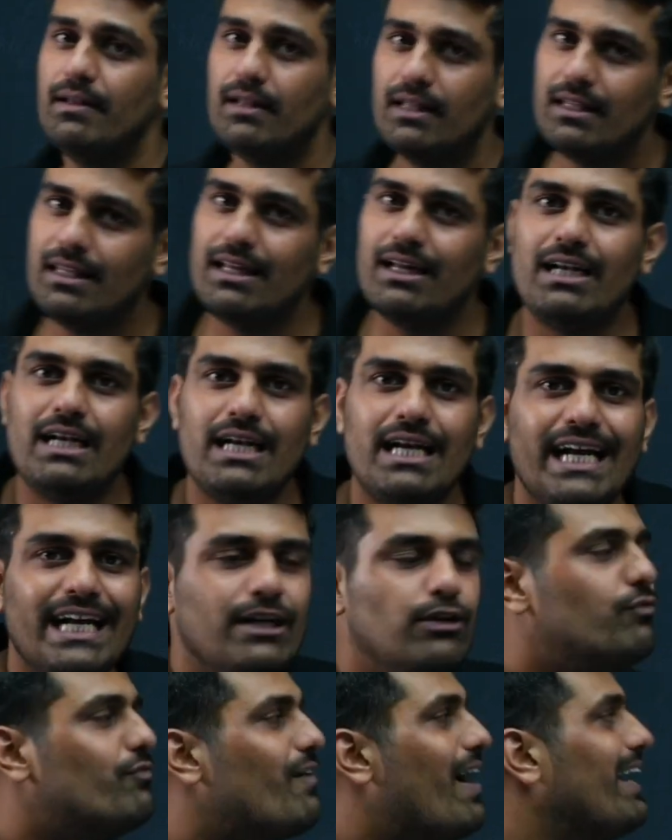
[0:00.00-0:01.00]
They need to
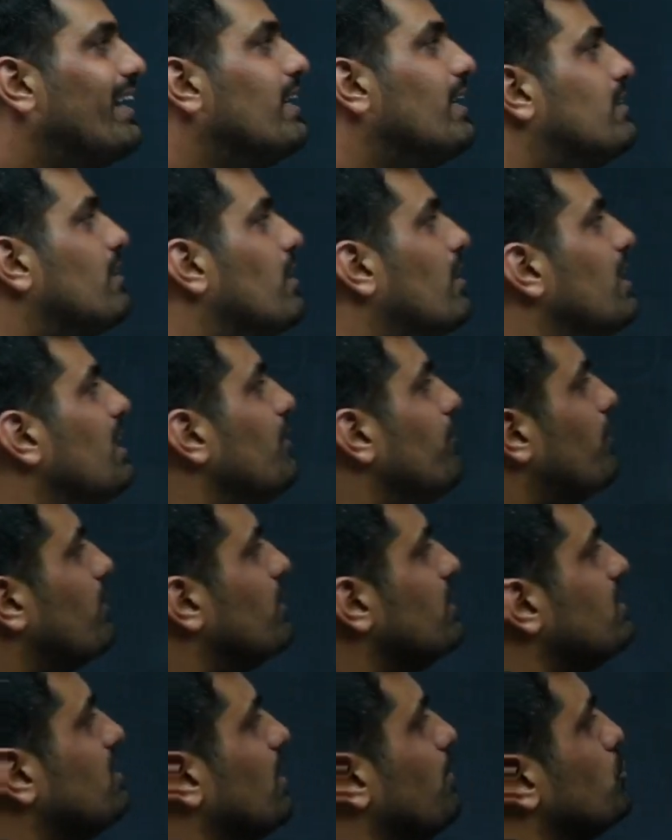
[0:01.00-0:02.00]
find the 31st
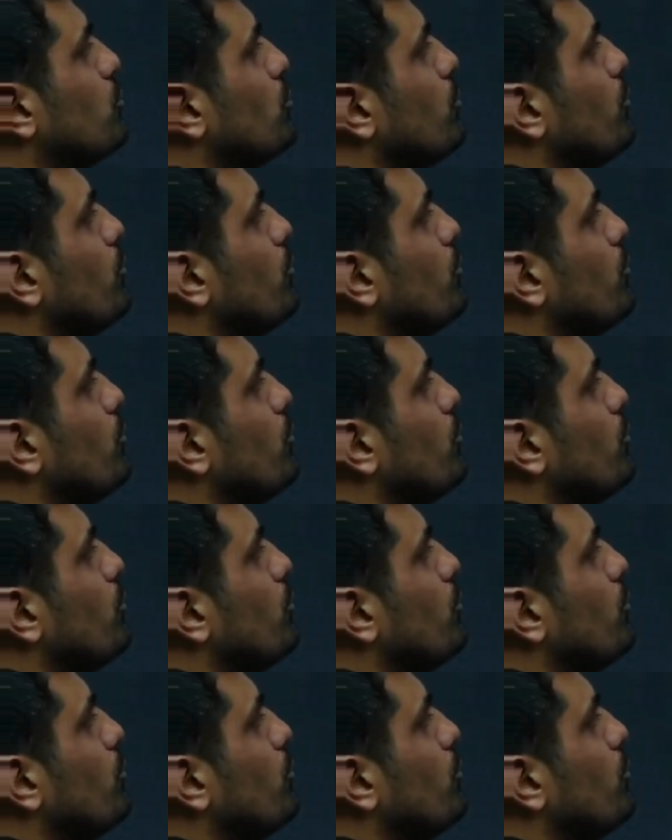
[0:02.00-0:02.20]
term, so you